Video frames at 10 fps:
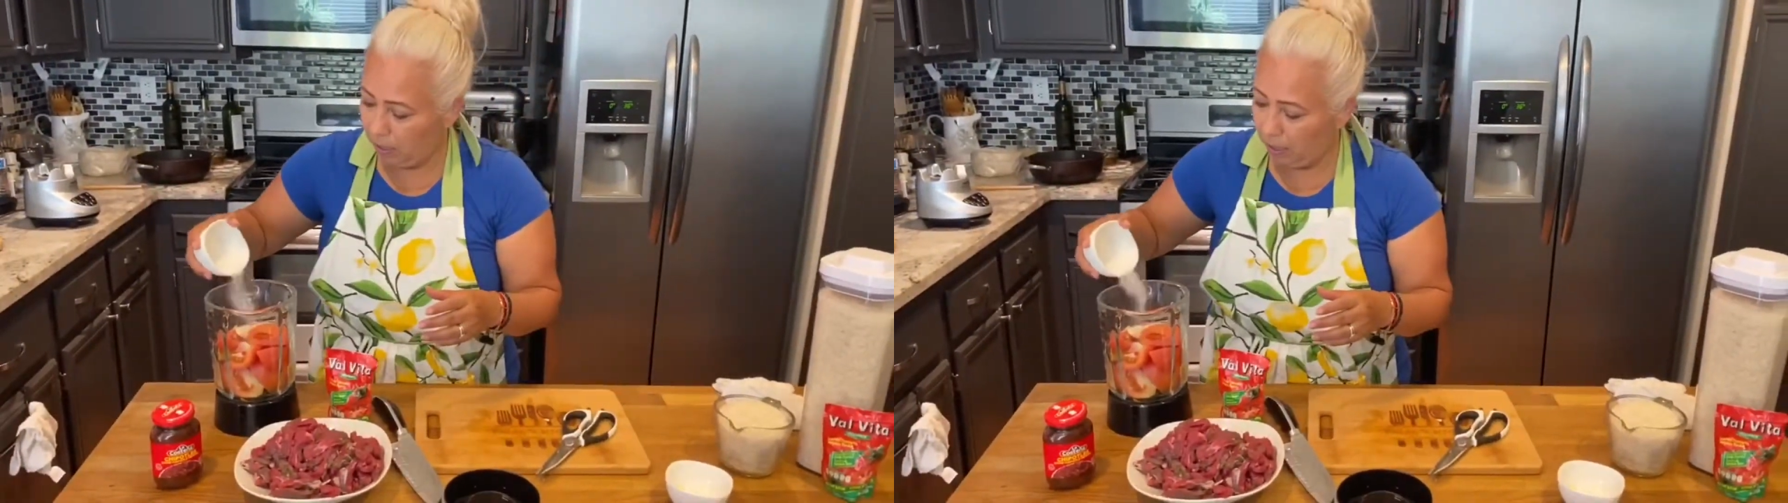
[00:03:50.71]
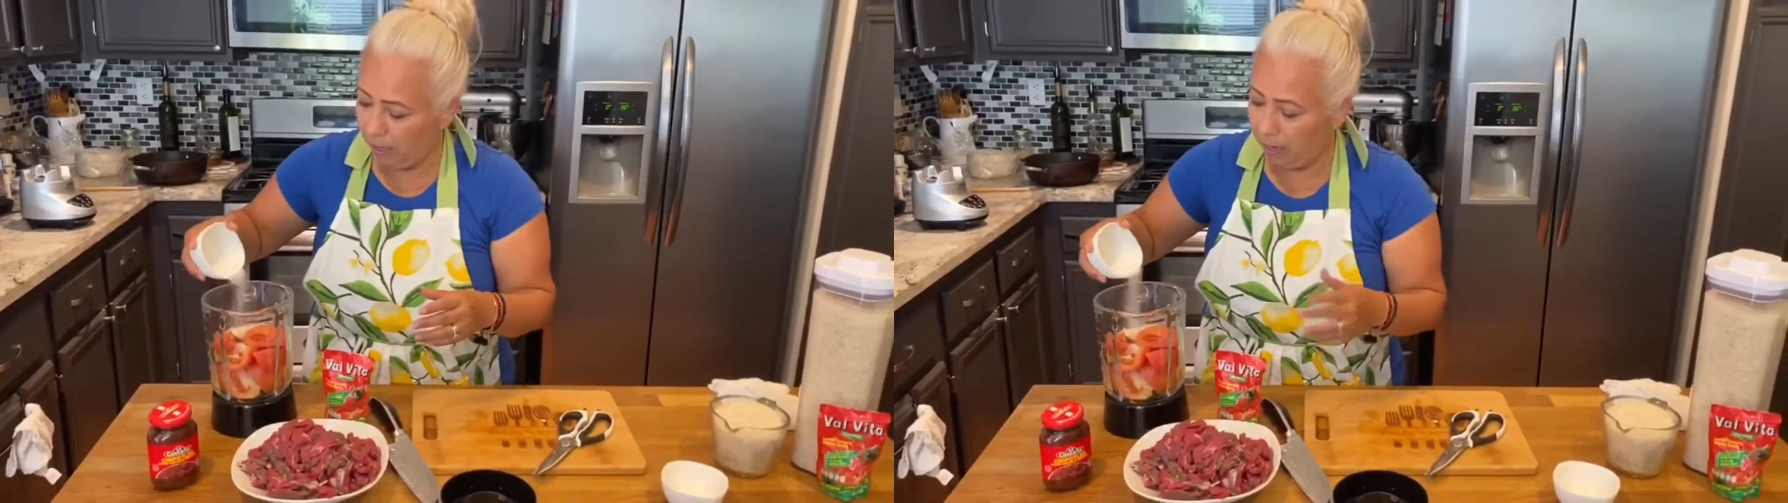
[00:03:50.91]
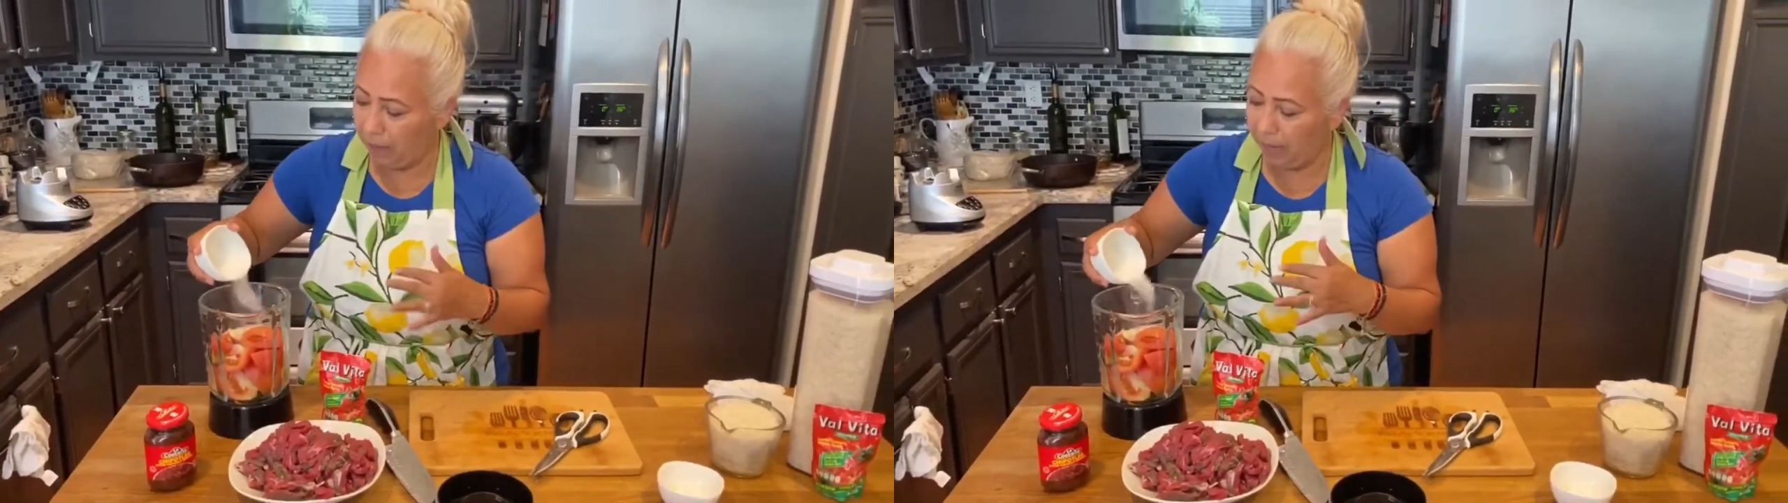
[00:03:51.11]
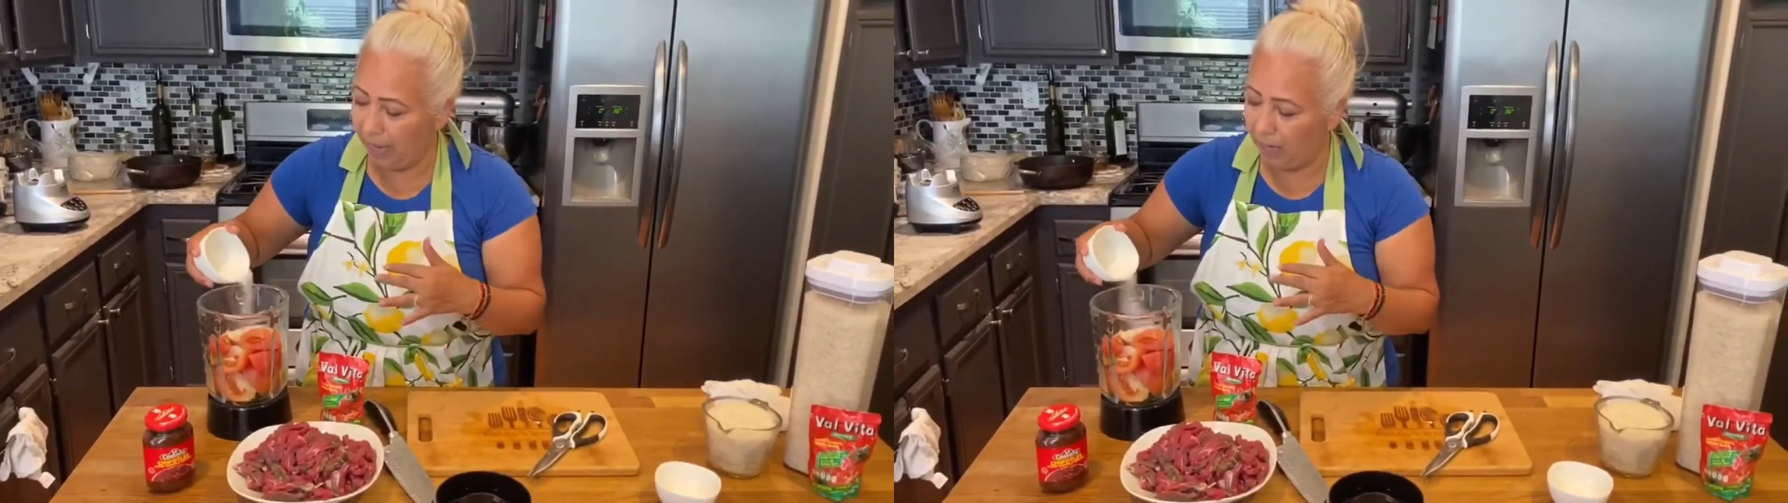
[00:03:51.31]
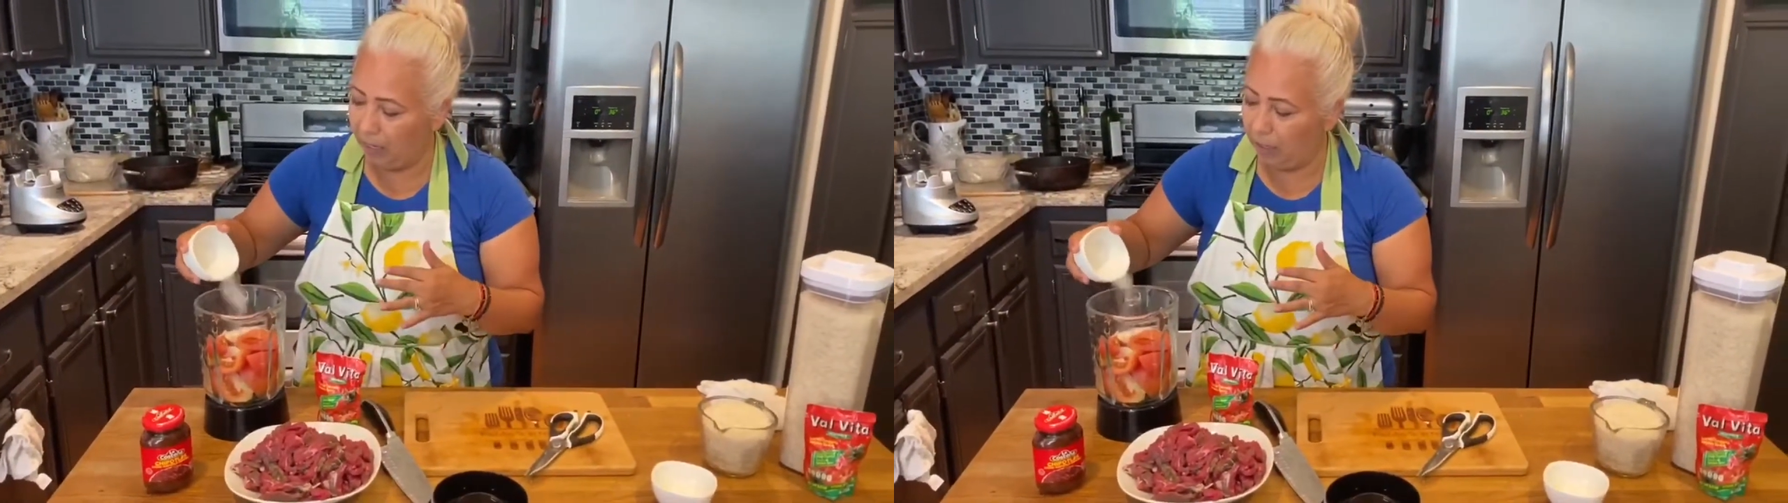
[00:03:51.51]
And I'm gonna
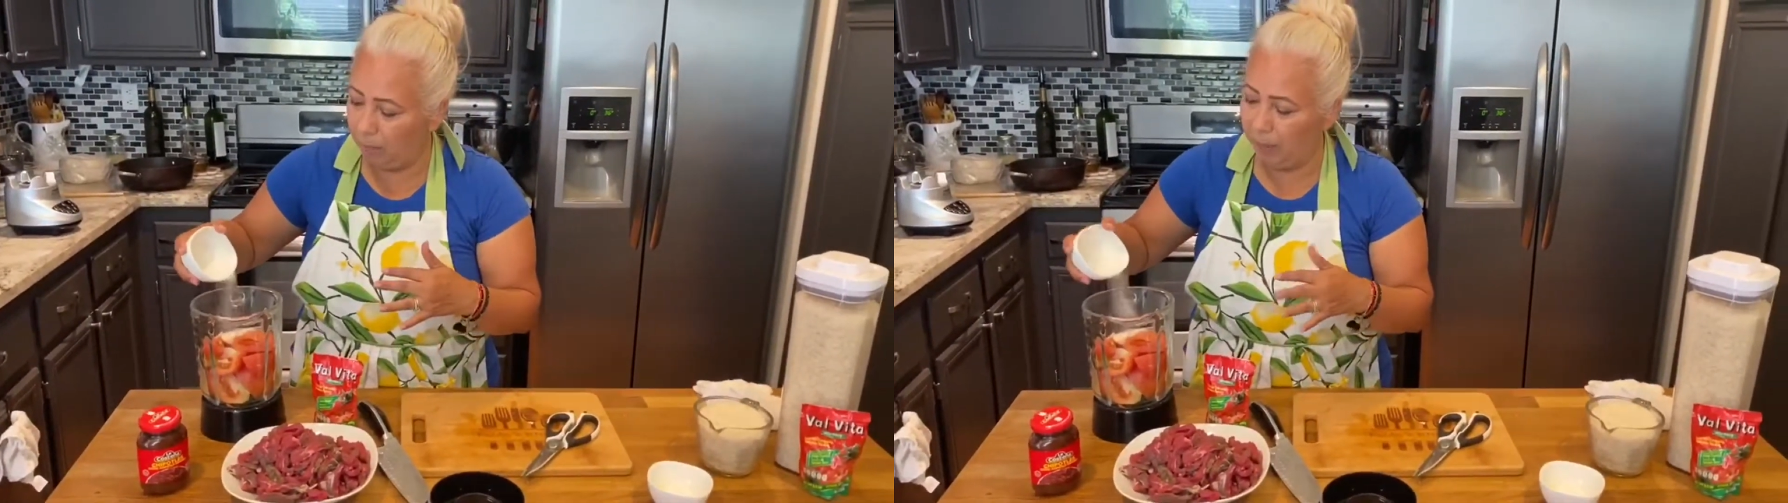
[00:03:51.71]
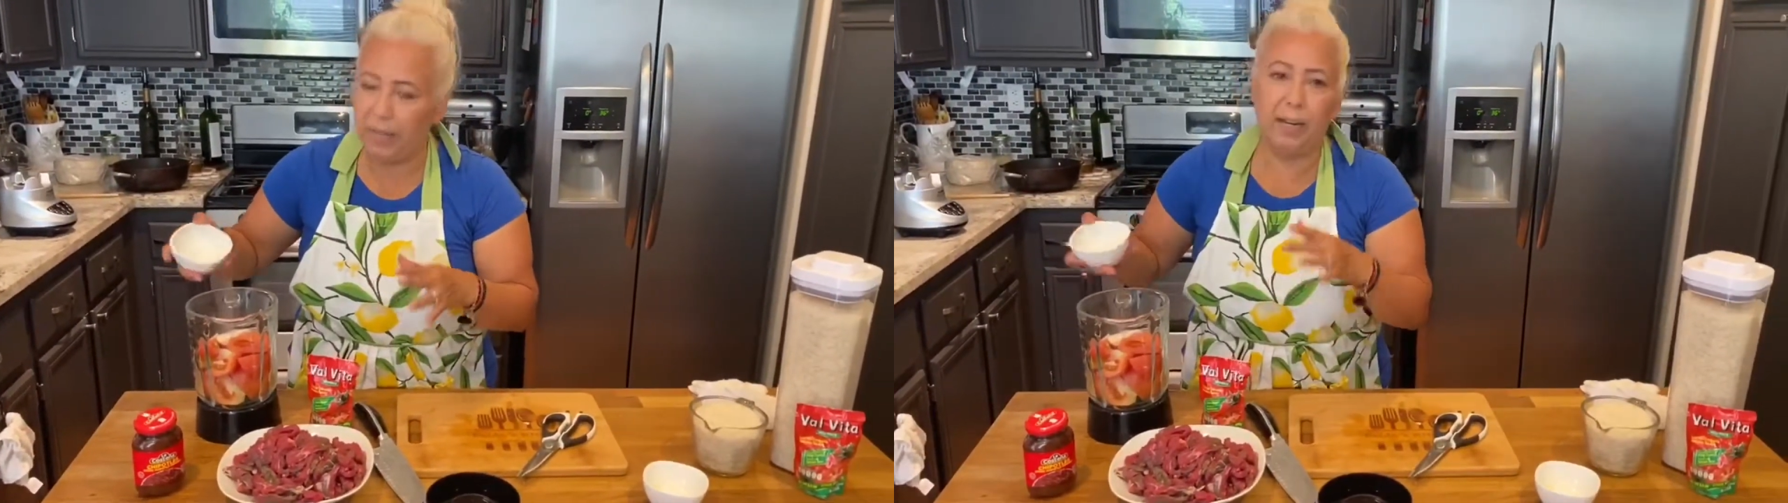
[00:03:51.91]
add a little bit and